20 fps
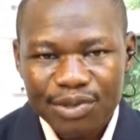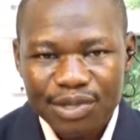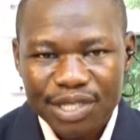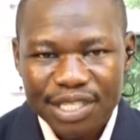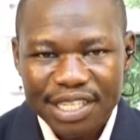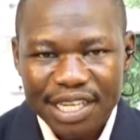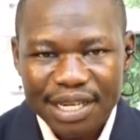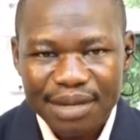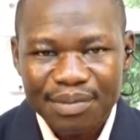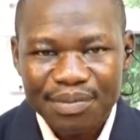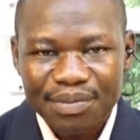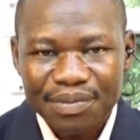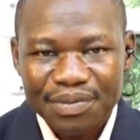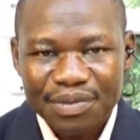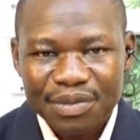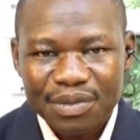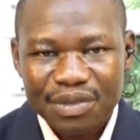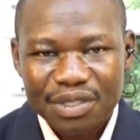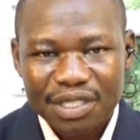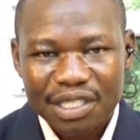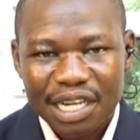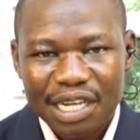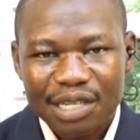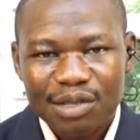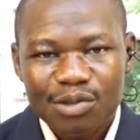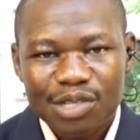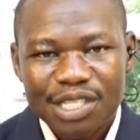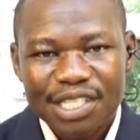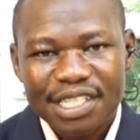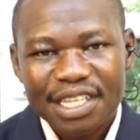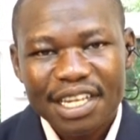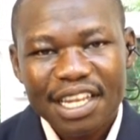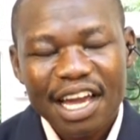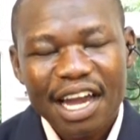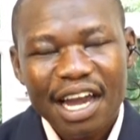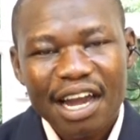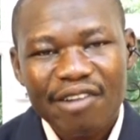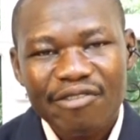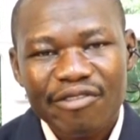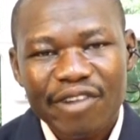with them, and we still
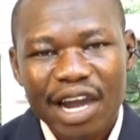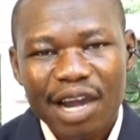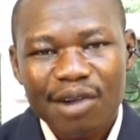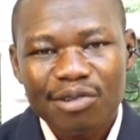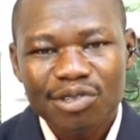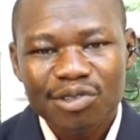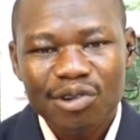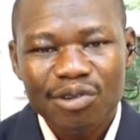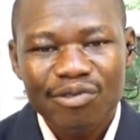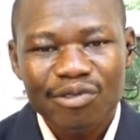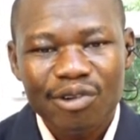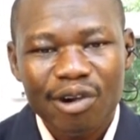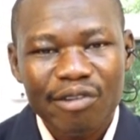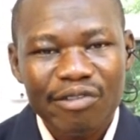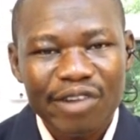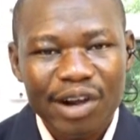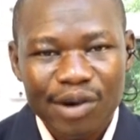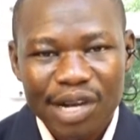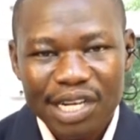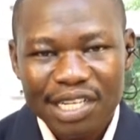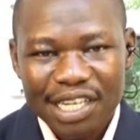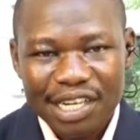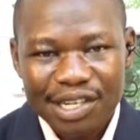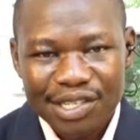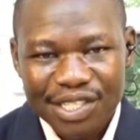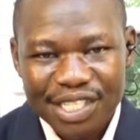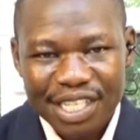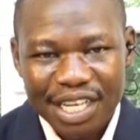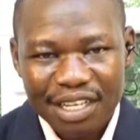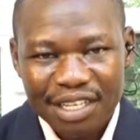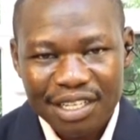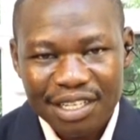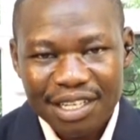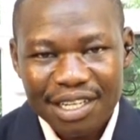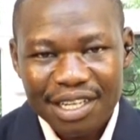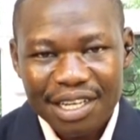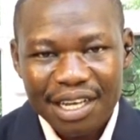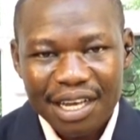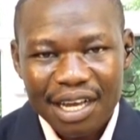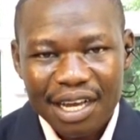have out of over 1,000,
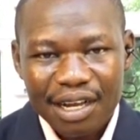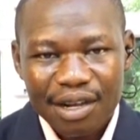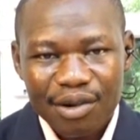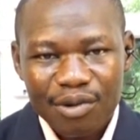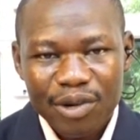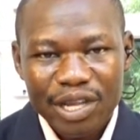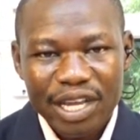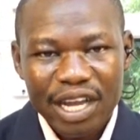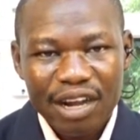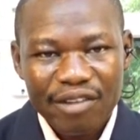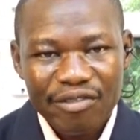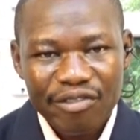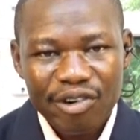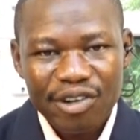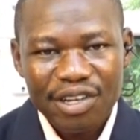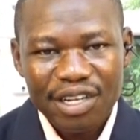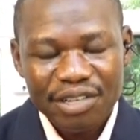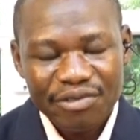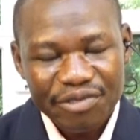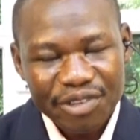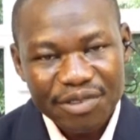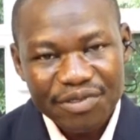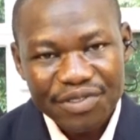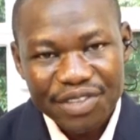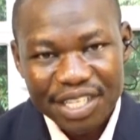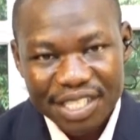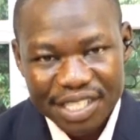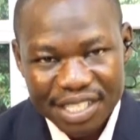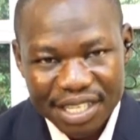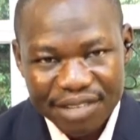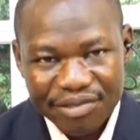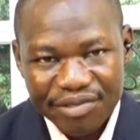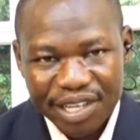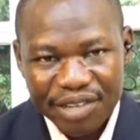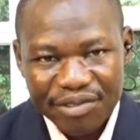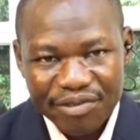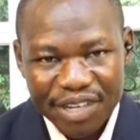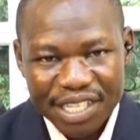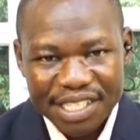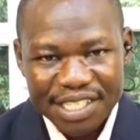we have only
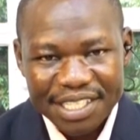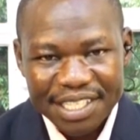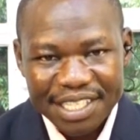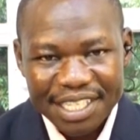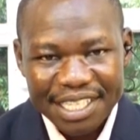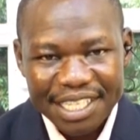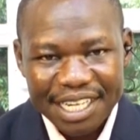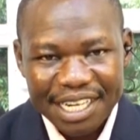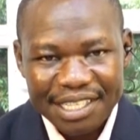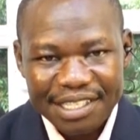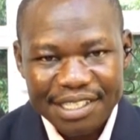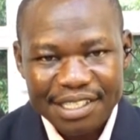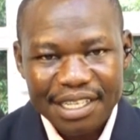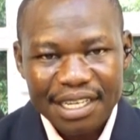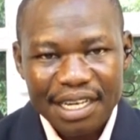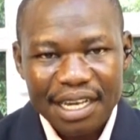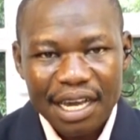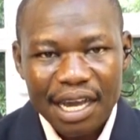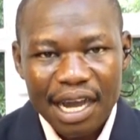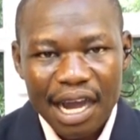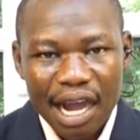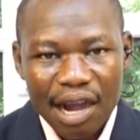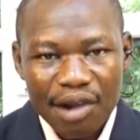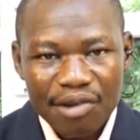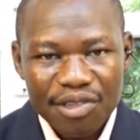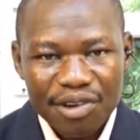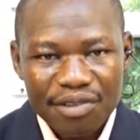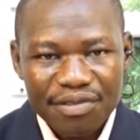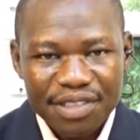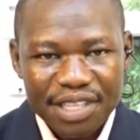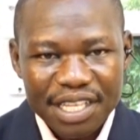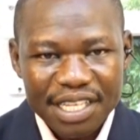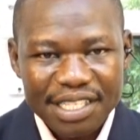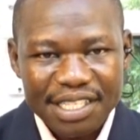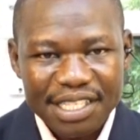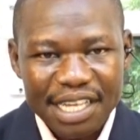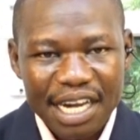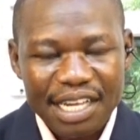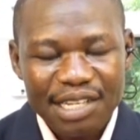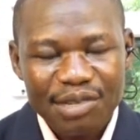57 first graders. Out of
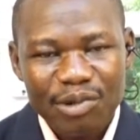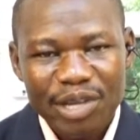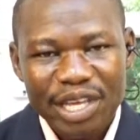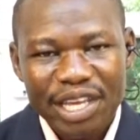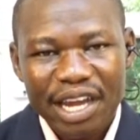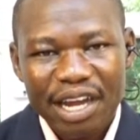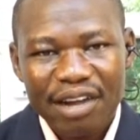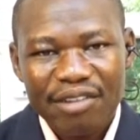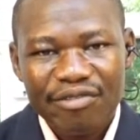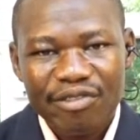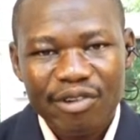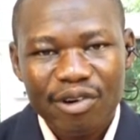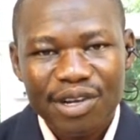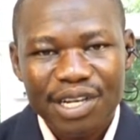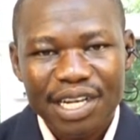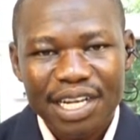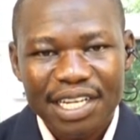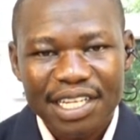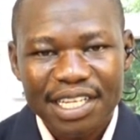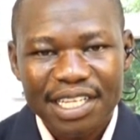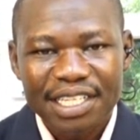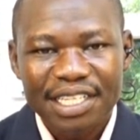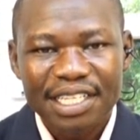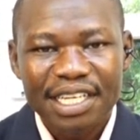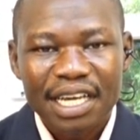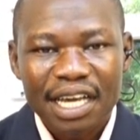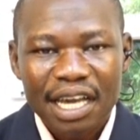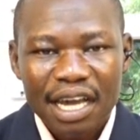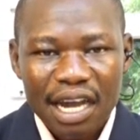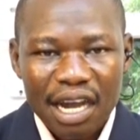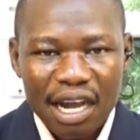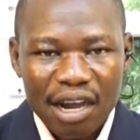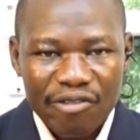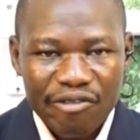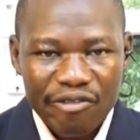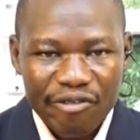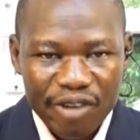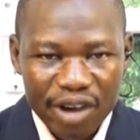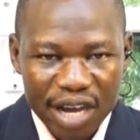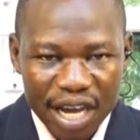this, and we have only
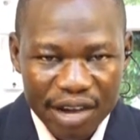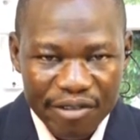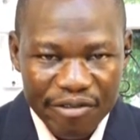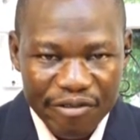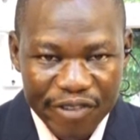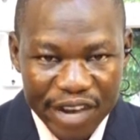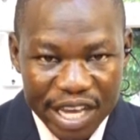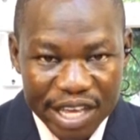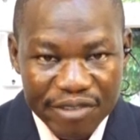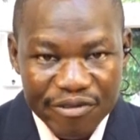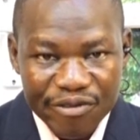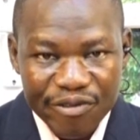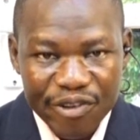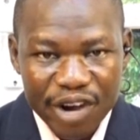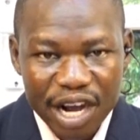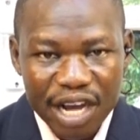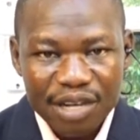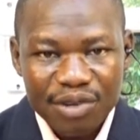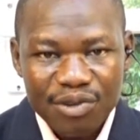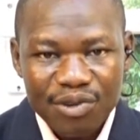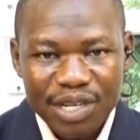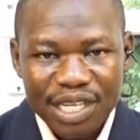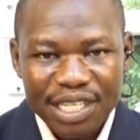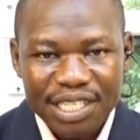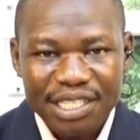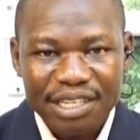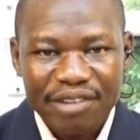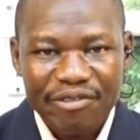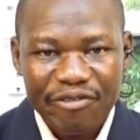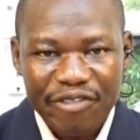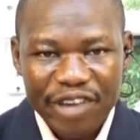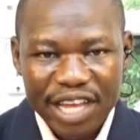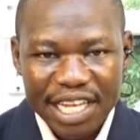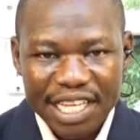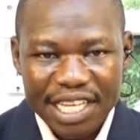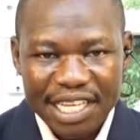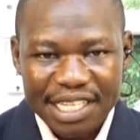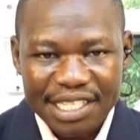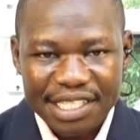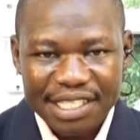500
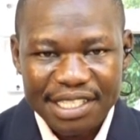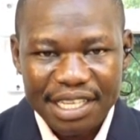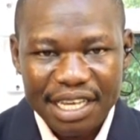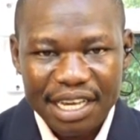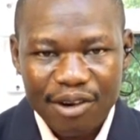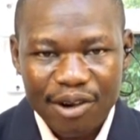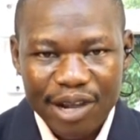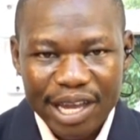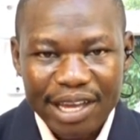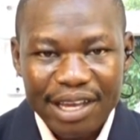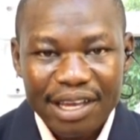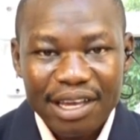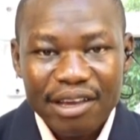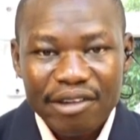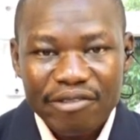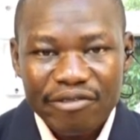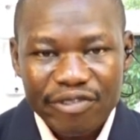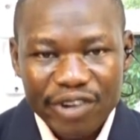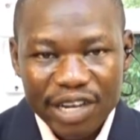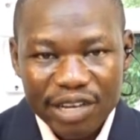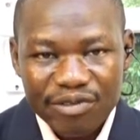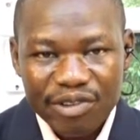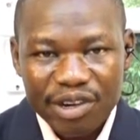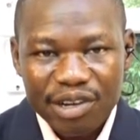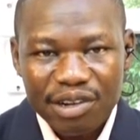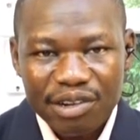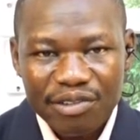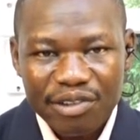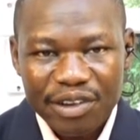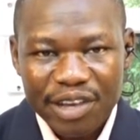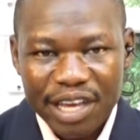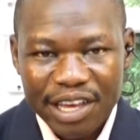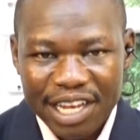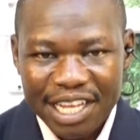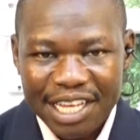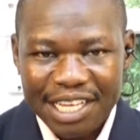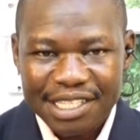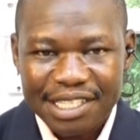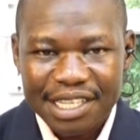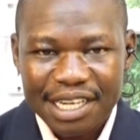failures, okay? 500
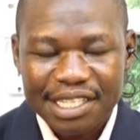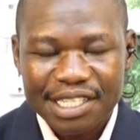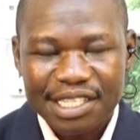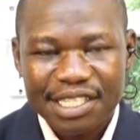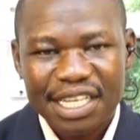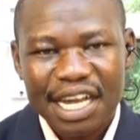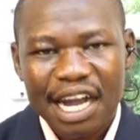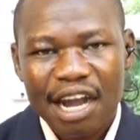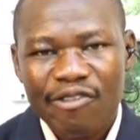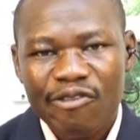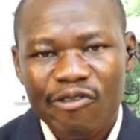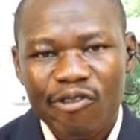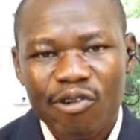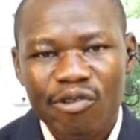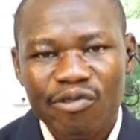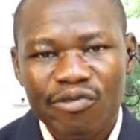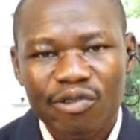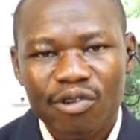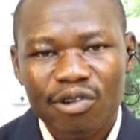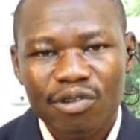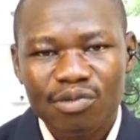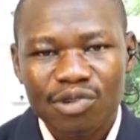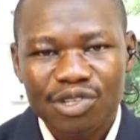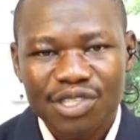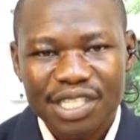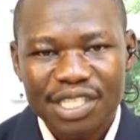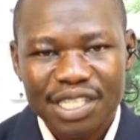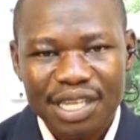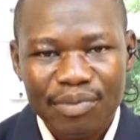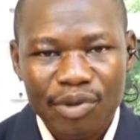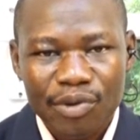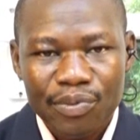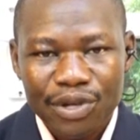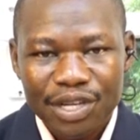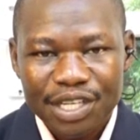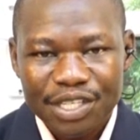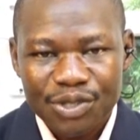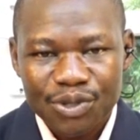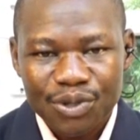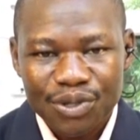failures, that is half of almost the
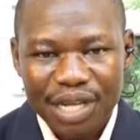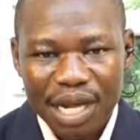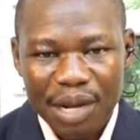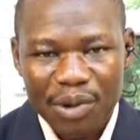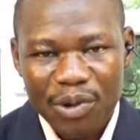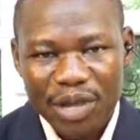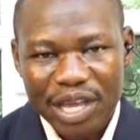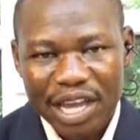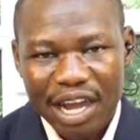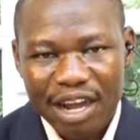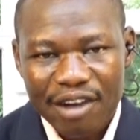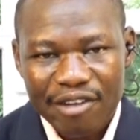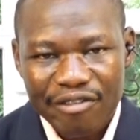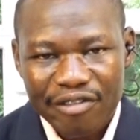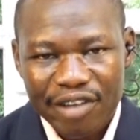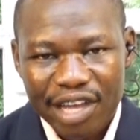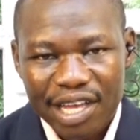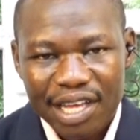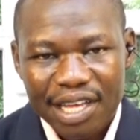population that we have.